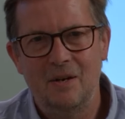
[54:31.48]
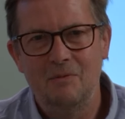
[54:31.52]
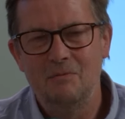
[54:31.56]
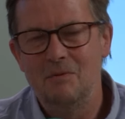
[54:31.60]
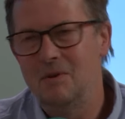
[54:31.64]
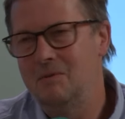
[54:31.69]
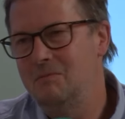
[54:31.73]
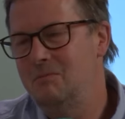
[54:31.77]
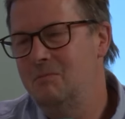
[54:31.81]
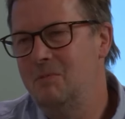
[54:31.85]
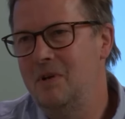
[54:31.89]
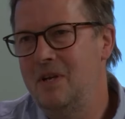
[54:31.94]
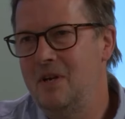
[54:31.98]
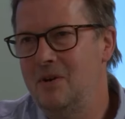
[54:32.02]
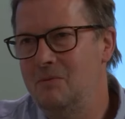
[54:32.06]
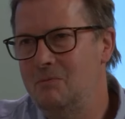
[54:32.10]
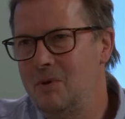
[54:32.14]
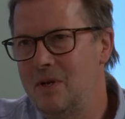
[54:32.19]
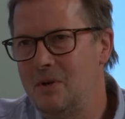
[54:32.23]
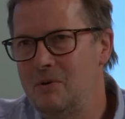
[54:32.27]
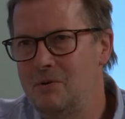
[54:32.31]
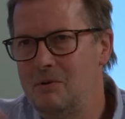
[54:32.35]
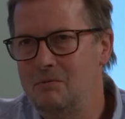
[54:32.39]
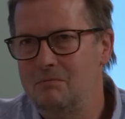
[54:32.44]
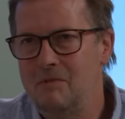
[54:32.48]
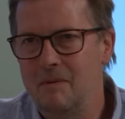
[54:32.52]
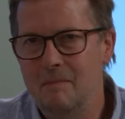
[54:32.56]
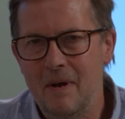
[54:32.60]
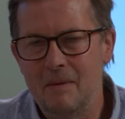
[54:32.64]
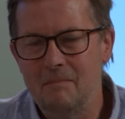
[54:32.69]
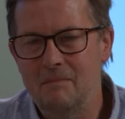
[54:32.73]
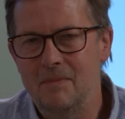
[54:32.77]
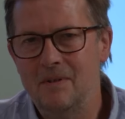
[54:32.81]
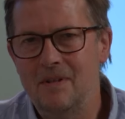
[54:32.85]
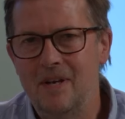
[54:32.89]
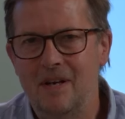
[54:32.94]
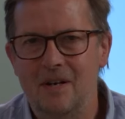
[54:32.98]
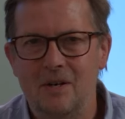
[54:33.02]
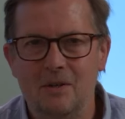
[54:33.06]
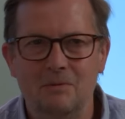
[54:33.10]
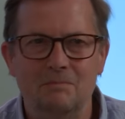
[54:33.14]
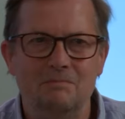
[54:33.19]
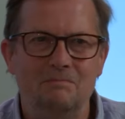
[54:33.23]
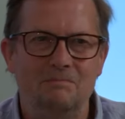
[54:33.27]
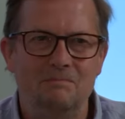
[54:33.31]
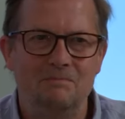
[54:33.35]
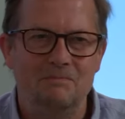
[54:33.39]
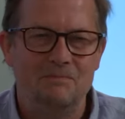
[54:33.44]
You know, we all remember the
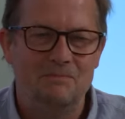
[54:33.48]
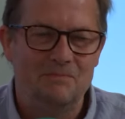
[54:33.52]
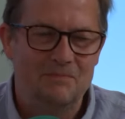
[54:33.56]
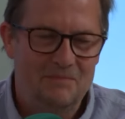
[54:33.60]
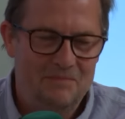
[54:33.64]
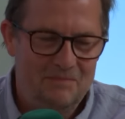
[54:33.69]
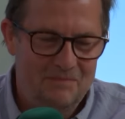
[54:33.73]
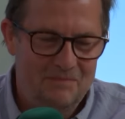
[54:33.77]
whole